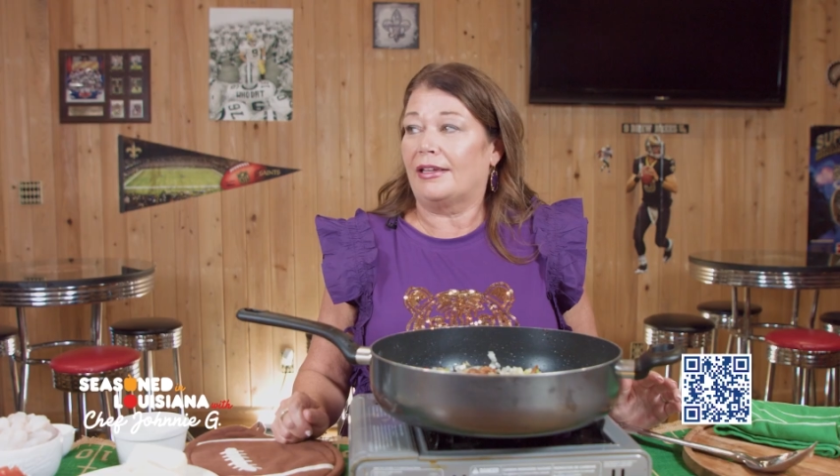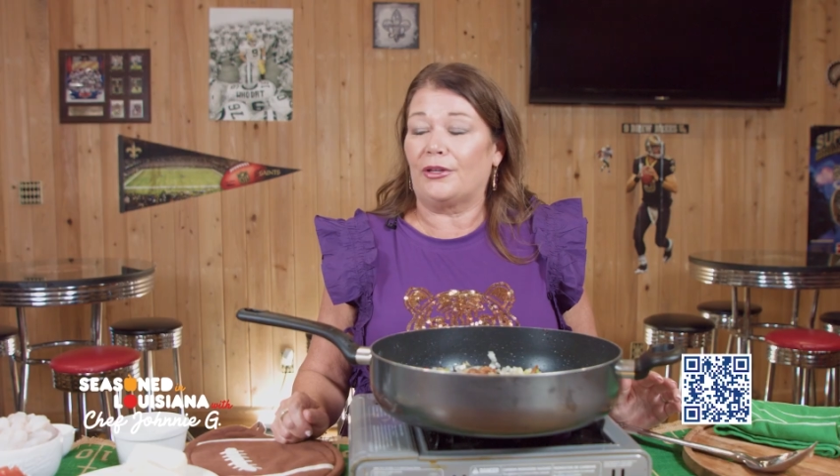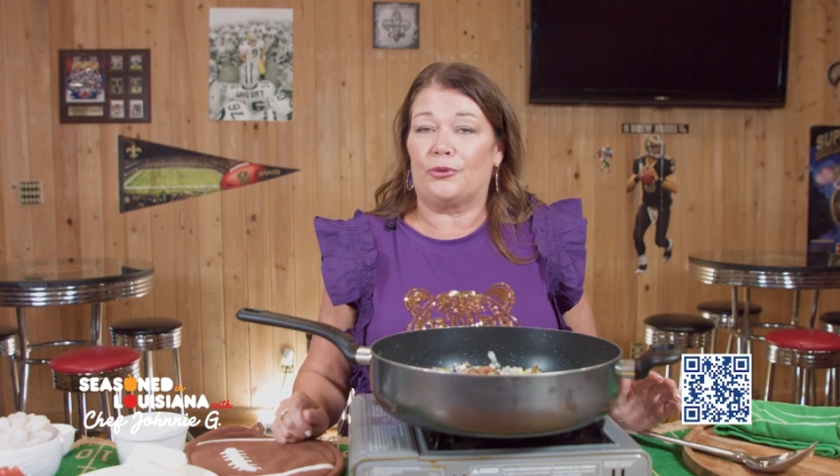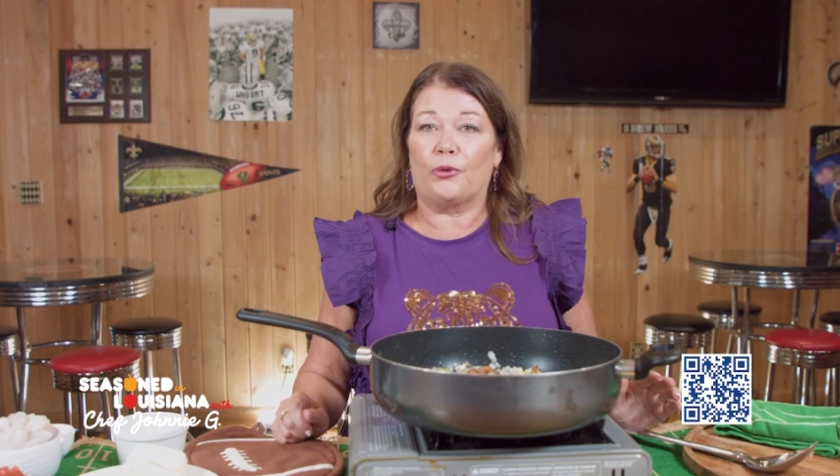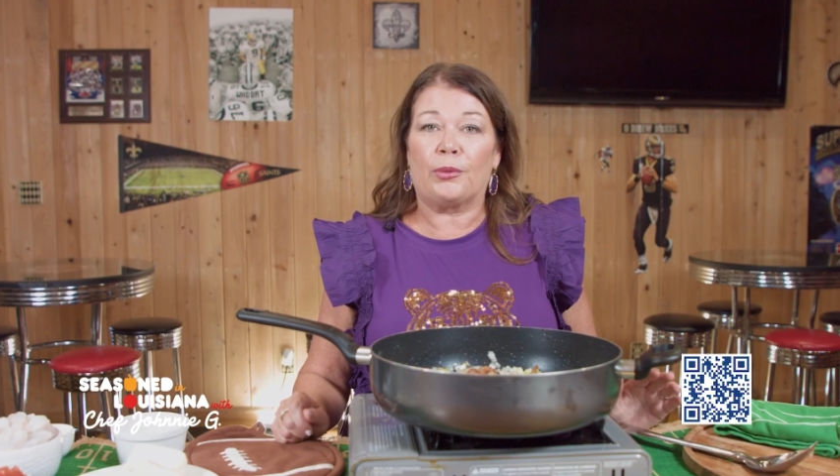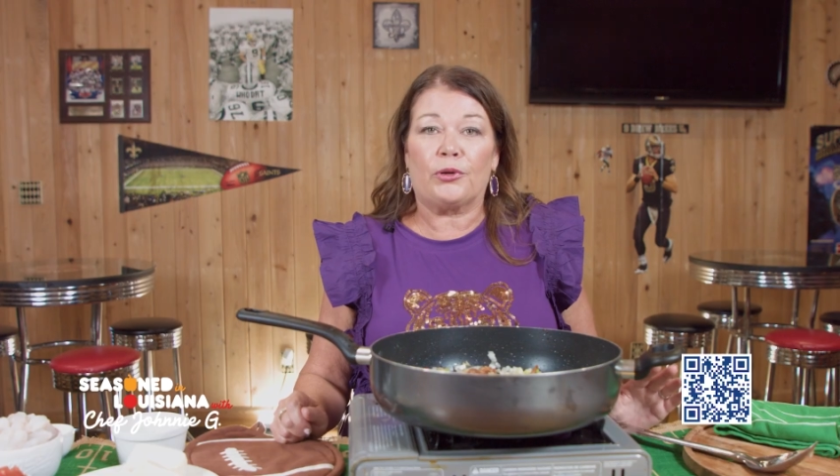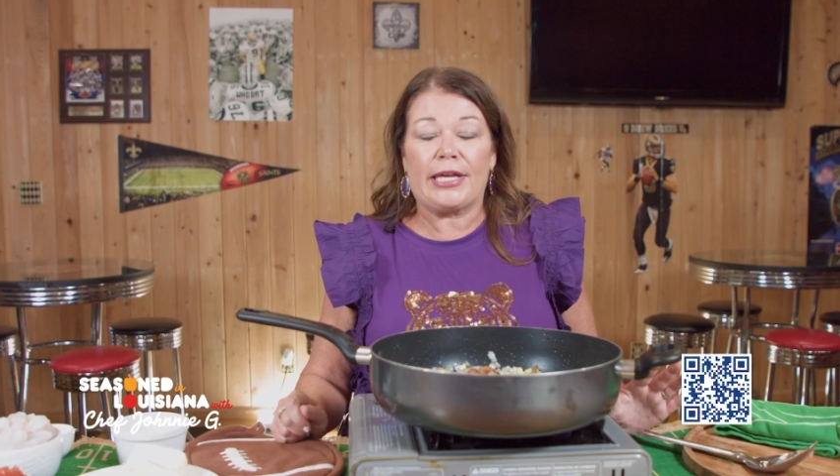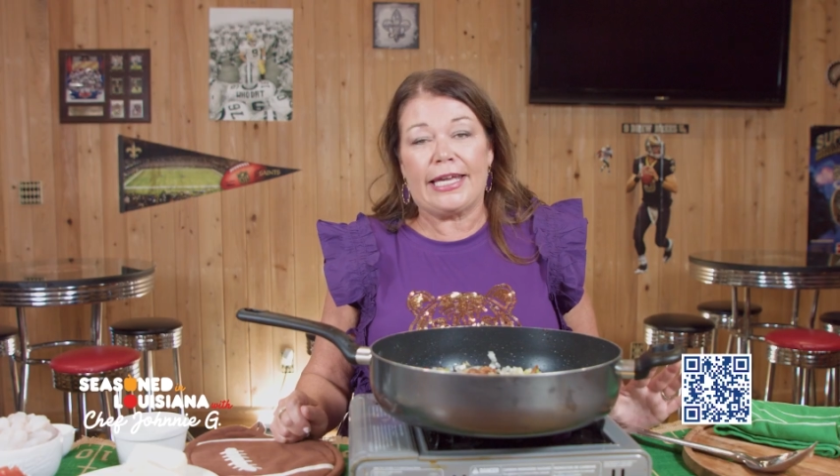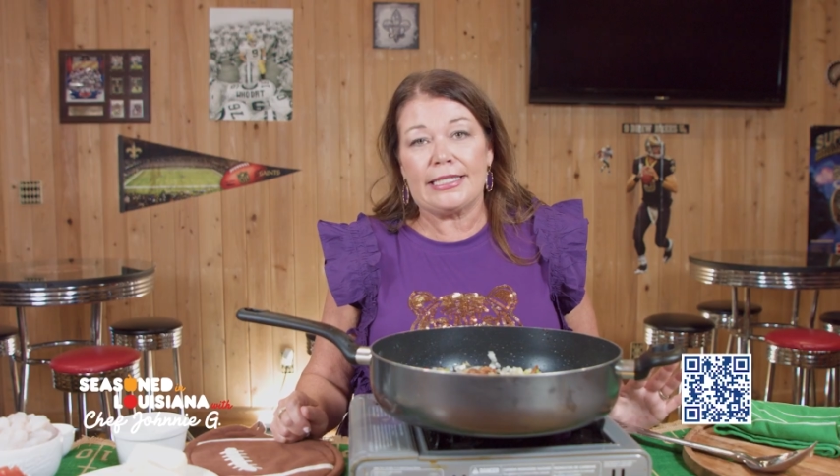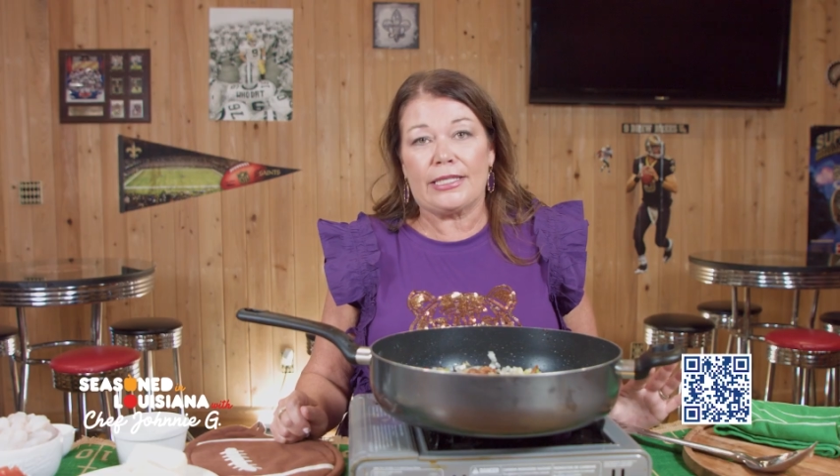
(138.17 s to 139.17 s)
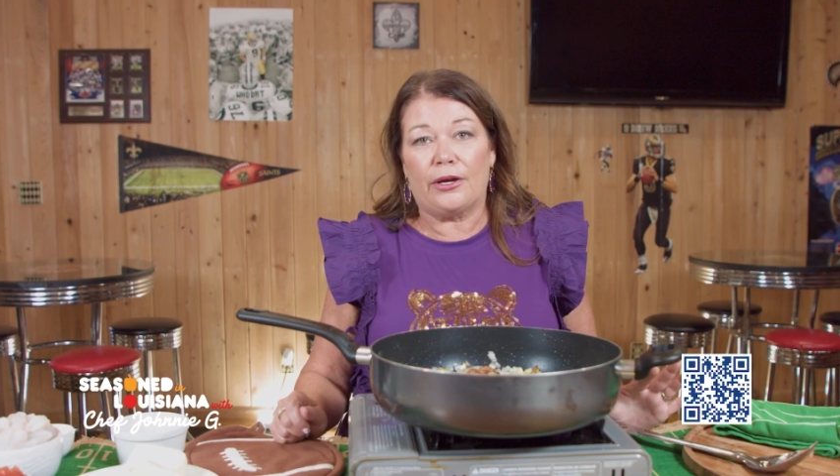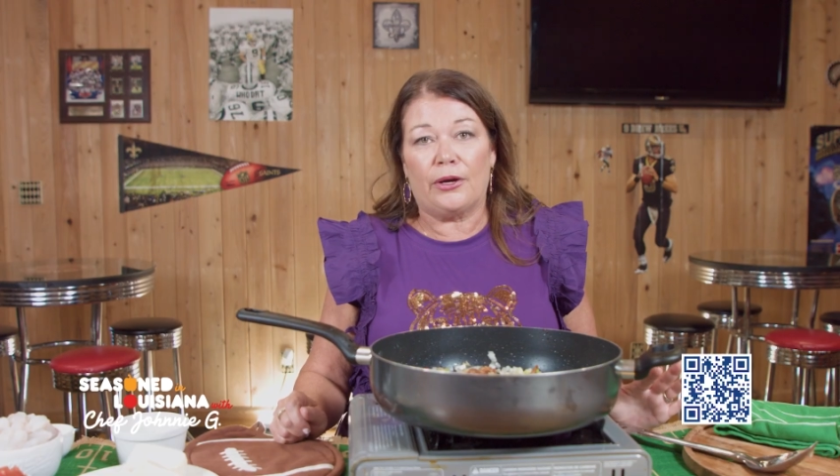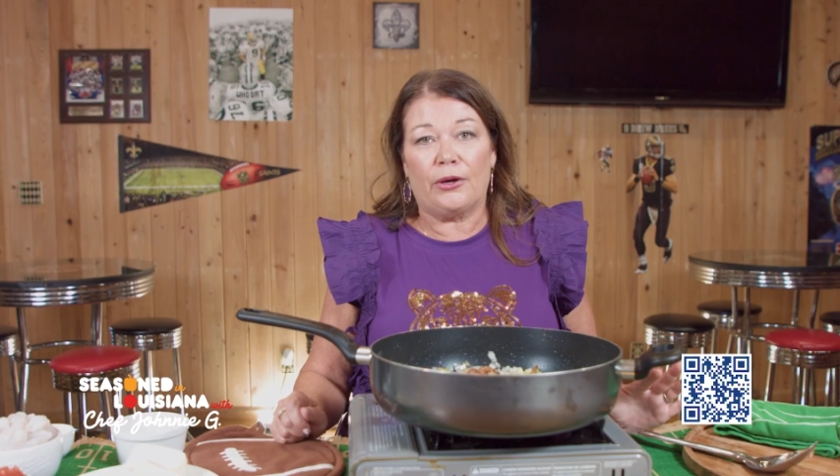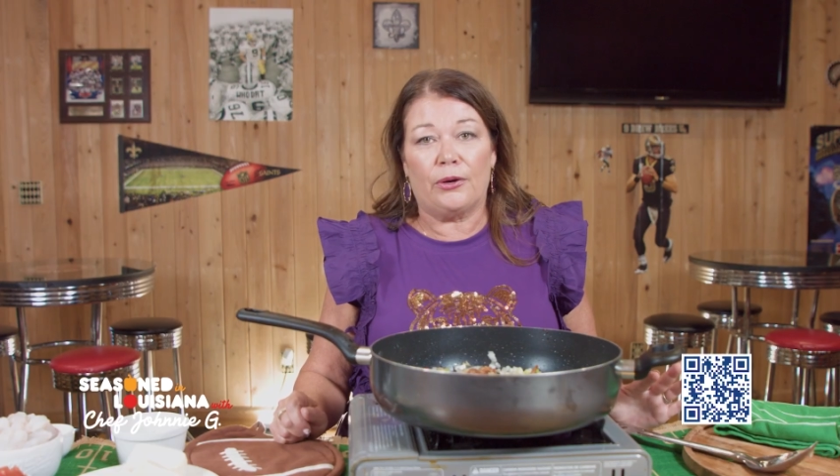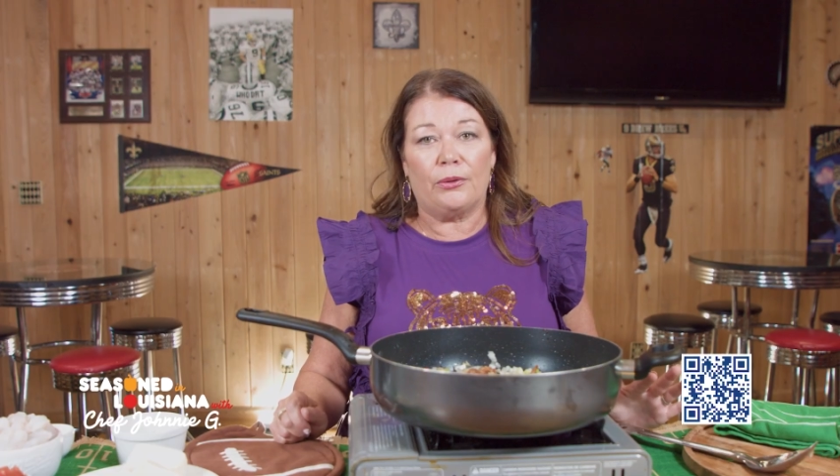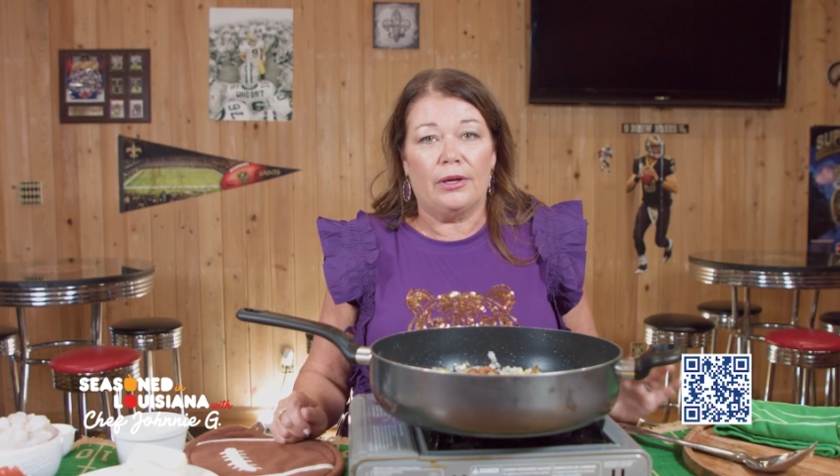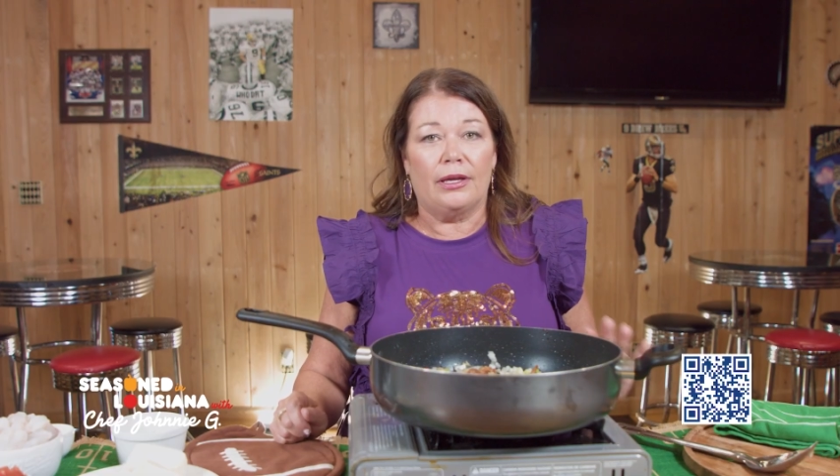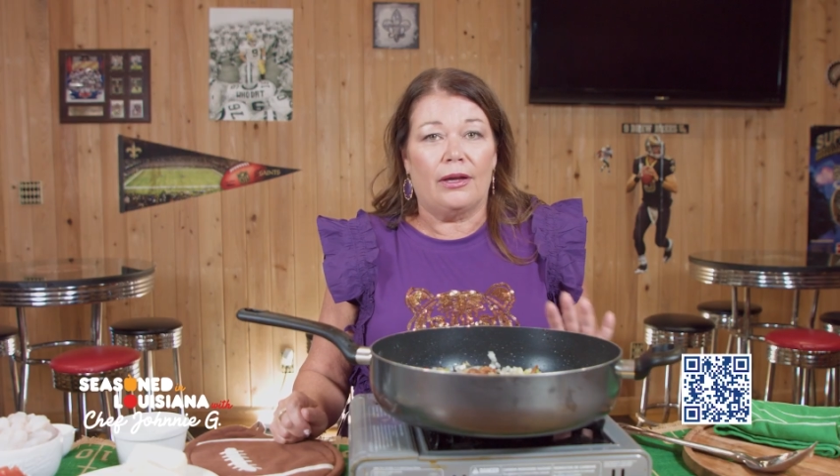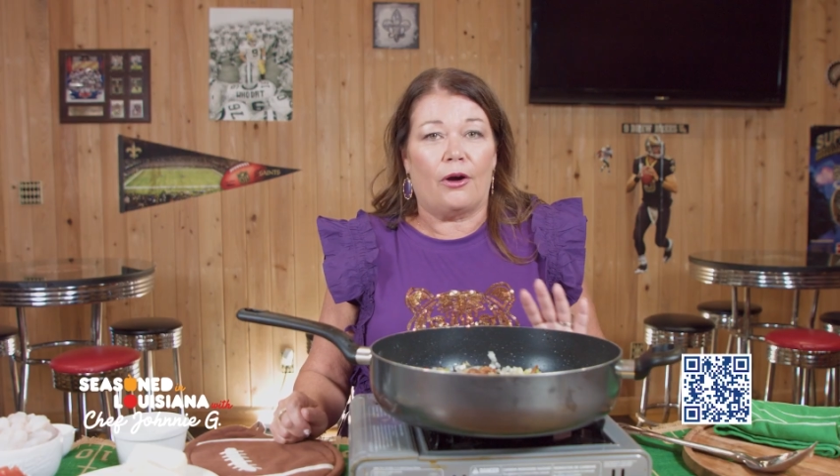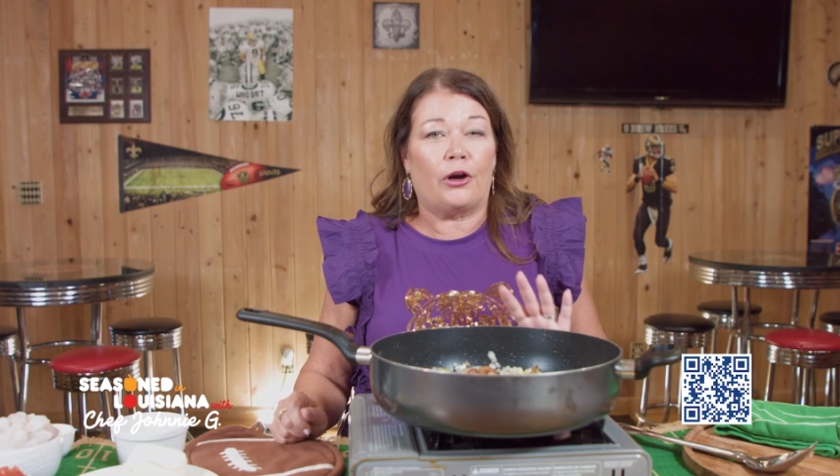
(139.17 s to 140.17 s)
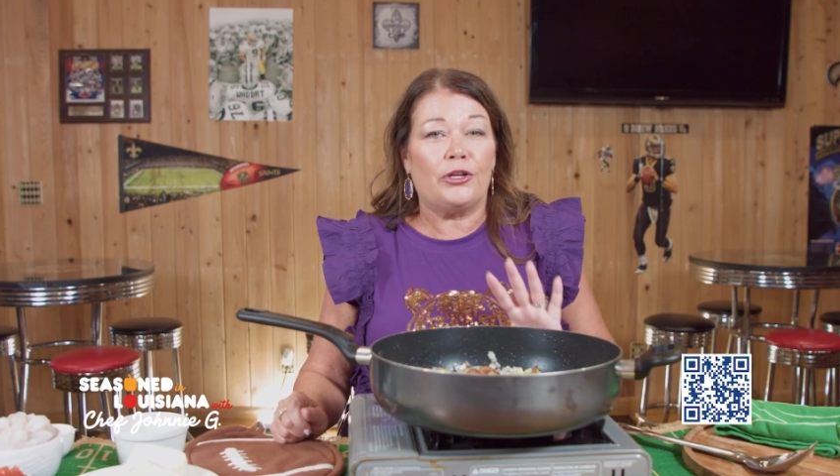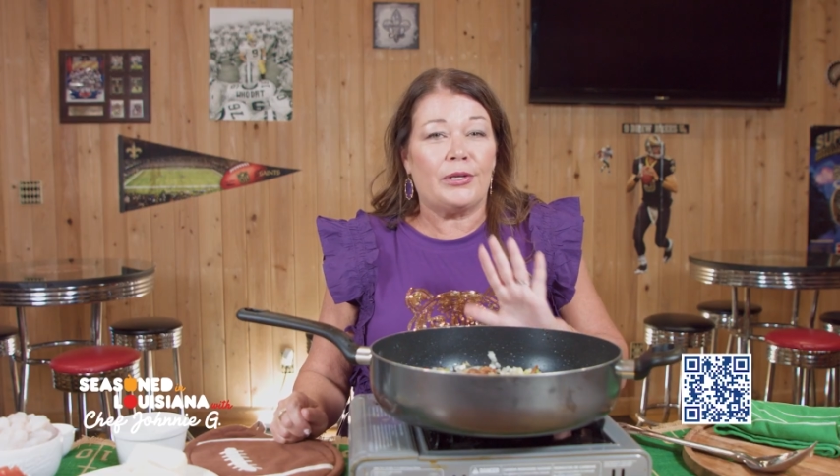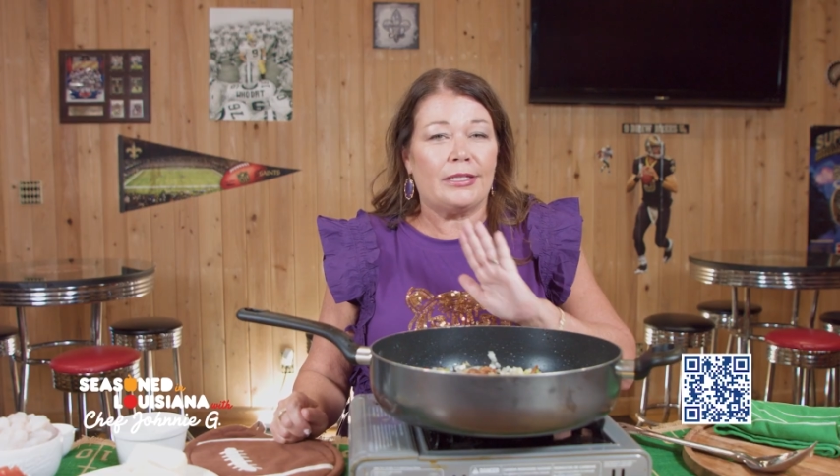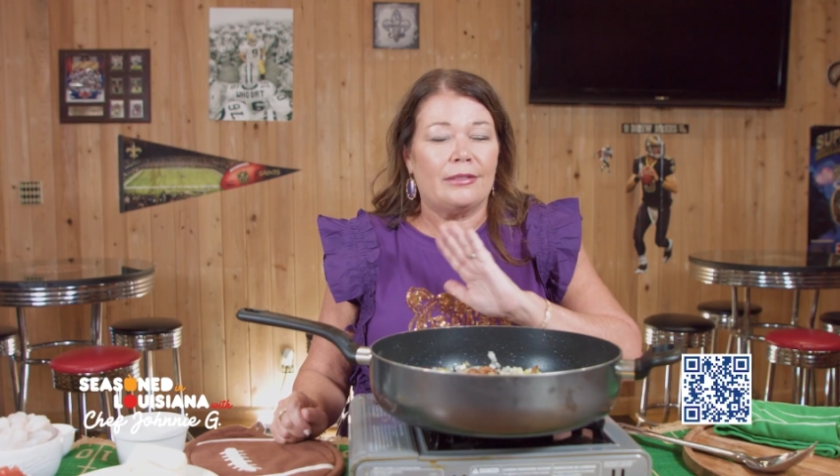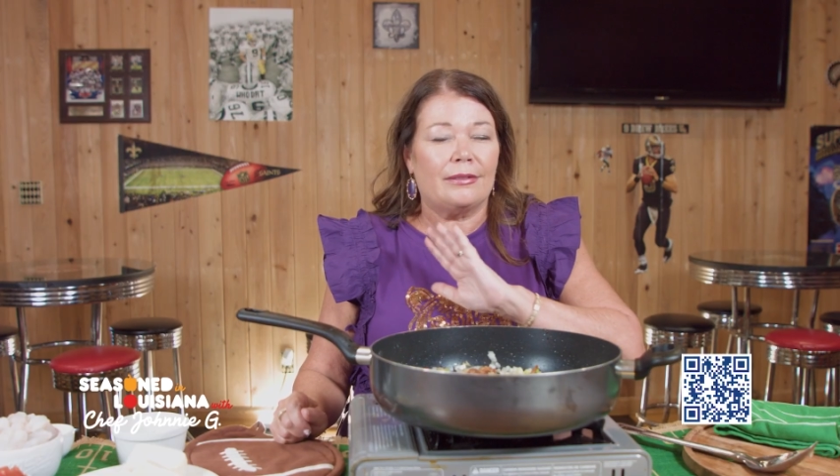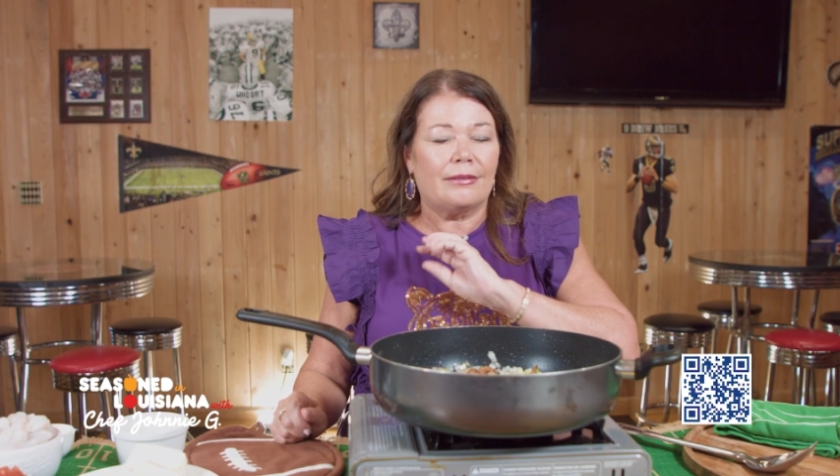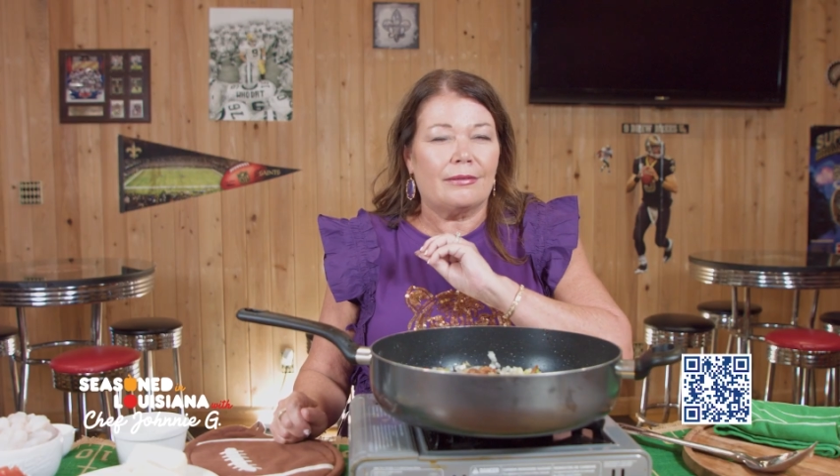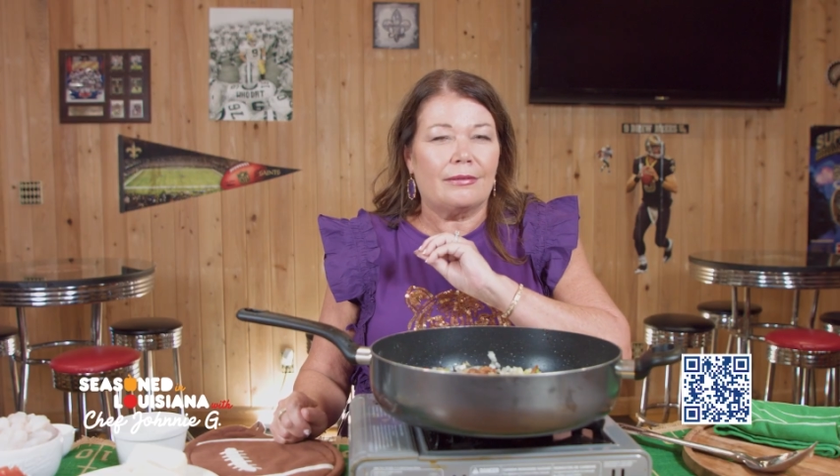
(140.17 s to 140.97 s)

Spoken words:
normal queso, or you can